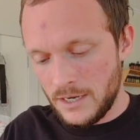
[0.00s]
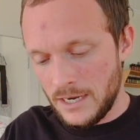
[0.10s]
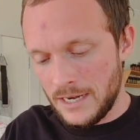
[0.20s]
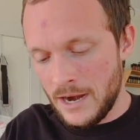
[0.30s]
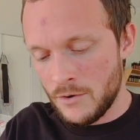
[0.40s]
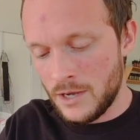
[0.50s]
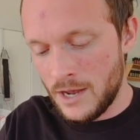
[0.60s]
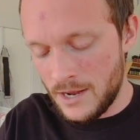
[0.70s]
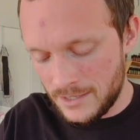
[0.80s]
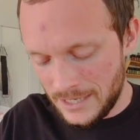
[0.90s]
it
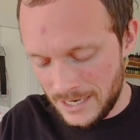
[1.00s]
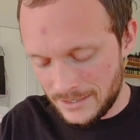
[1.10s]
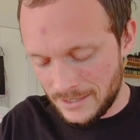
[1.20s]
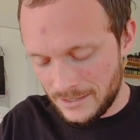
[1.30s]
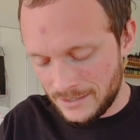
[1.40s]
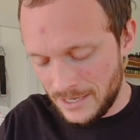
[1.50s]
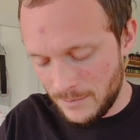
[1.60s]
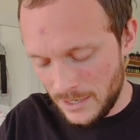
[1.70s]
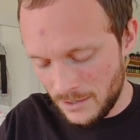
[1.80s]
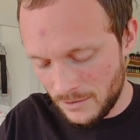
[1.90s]
outcut a test at the
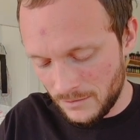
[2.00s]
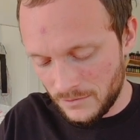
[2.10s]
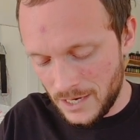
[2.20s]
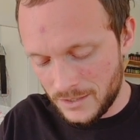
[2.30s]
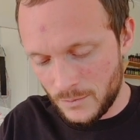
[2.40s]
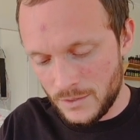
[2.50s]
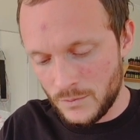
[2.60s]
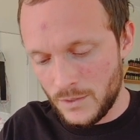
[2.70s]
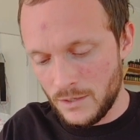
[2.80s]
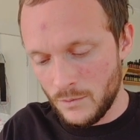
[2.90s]
same angle of REX
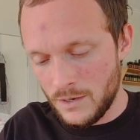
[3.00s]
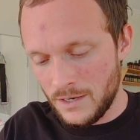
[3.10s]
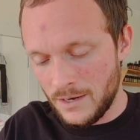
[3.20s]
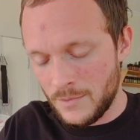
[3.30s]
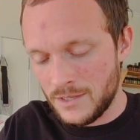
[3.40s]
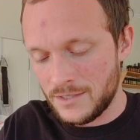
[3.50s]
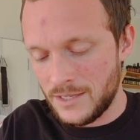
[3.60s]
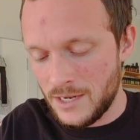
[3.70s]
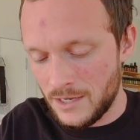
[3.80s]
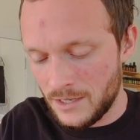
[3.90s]
121, and I'm not
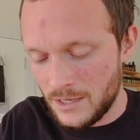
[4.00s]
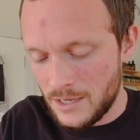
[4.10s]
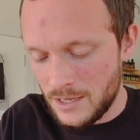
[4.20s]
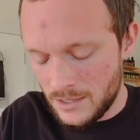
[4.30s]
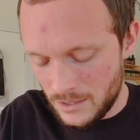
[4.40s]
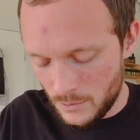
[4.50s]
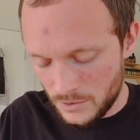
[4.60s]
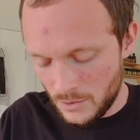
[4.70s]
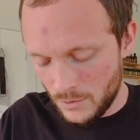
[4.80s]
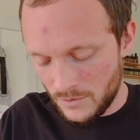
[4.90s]
saying there
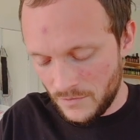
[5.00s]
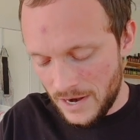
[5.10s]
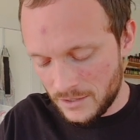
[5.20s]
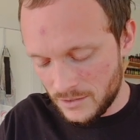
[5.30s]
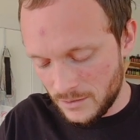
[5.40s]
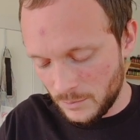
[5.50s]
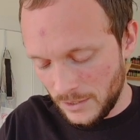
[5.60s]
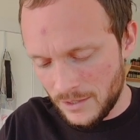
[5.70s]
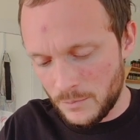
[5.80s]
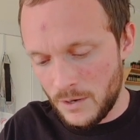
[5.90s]
was no other factors at
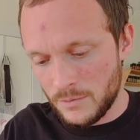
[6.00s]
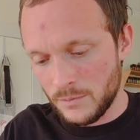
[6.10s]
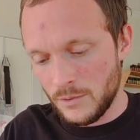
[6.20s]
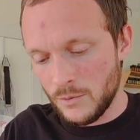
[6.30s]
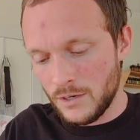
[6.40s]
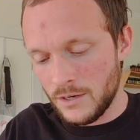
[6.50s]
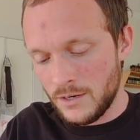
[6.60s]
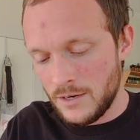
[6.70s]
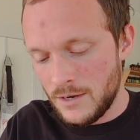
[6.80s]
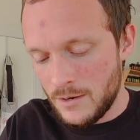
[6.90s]
play, there probably
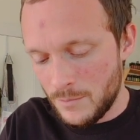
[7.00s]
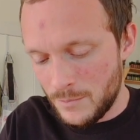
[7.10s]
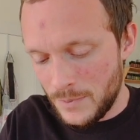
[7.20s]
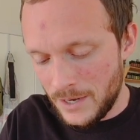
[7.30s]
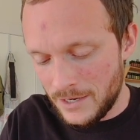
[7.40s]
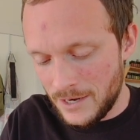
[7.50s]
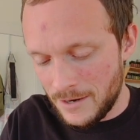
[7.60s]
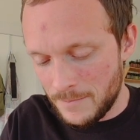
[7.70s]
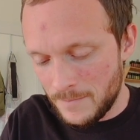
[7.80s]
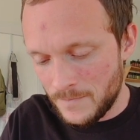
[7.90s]
were, but
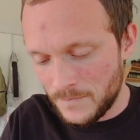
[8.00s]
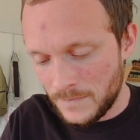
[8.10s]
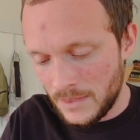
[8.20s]
um,